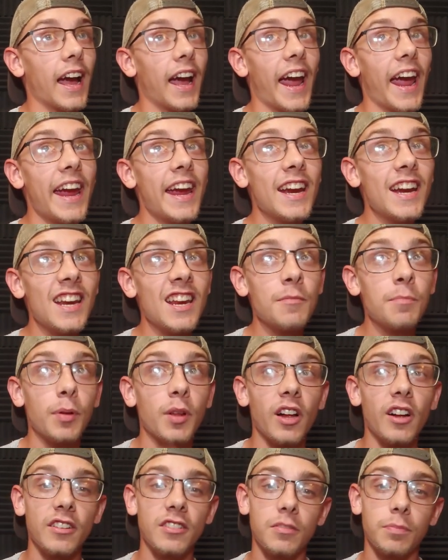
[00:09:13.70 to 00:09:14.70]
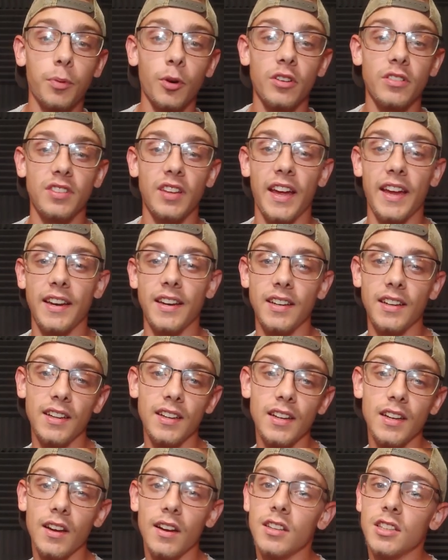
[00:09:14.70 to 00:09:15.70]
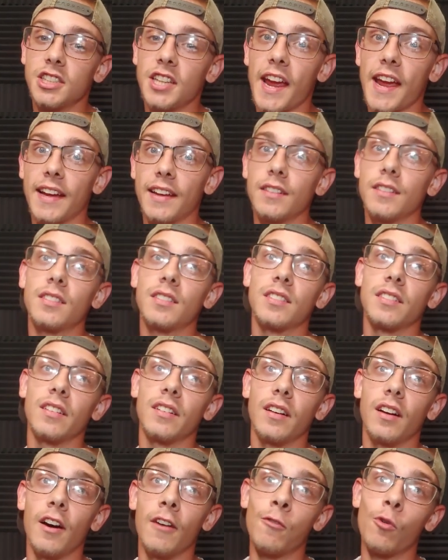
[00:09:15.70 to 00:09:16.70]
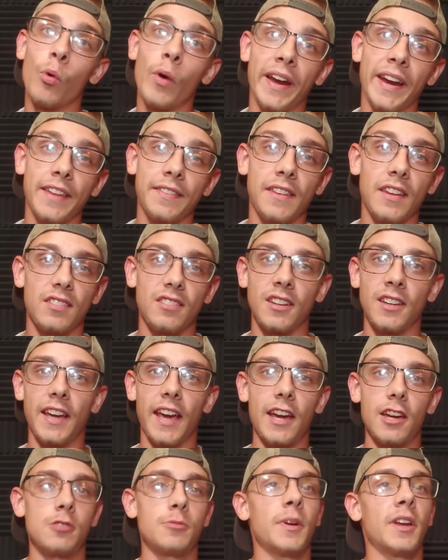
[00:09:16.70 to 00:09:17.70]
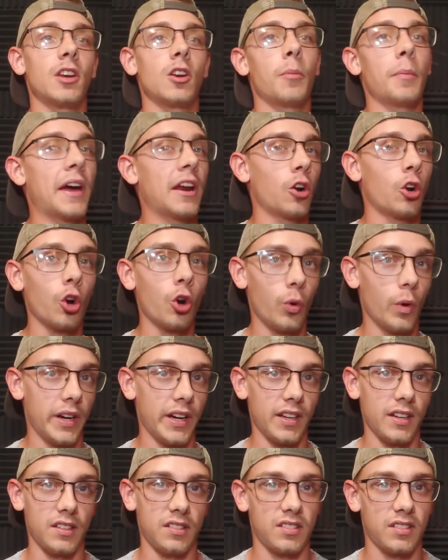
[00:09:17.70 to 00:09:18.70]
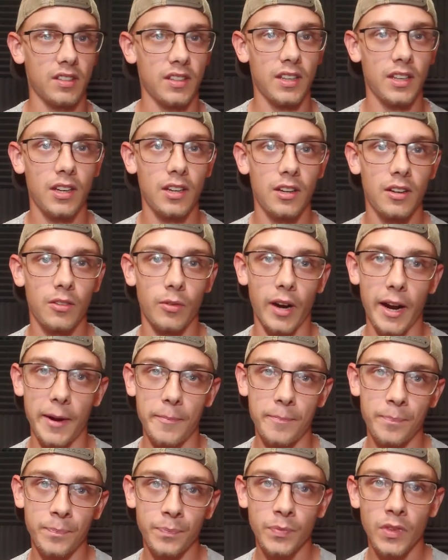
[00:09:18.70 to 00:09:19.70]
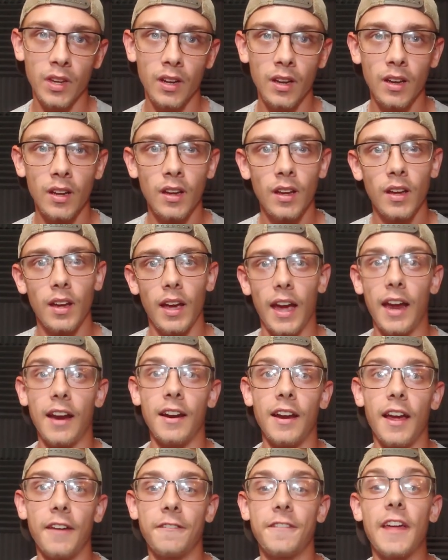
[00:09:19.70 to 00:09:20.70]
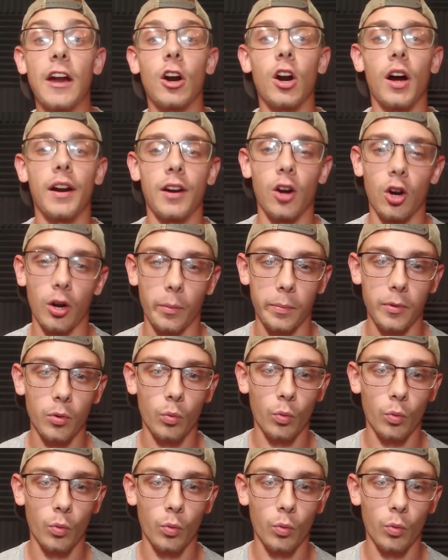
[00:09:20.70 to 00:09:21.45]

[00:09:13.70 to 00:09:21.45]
80+% chance of winning this engagement no matter who it is, right? And if they're unarmed,